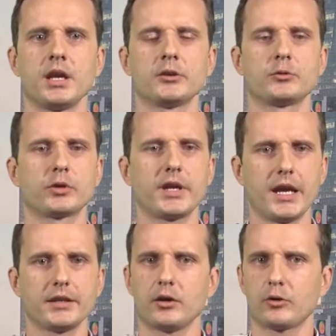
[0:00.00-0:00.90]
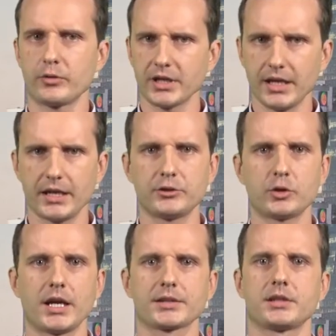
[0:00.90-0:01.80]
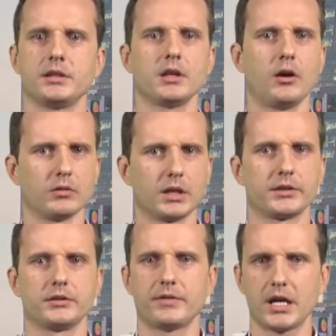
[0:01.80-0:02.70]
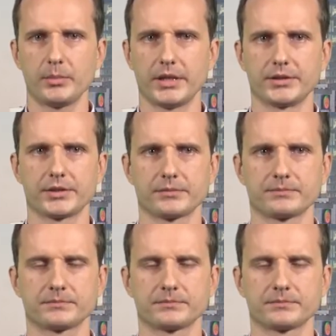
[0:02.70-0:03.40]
to gain or regain trust in online environments.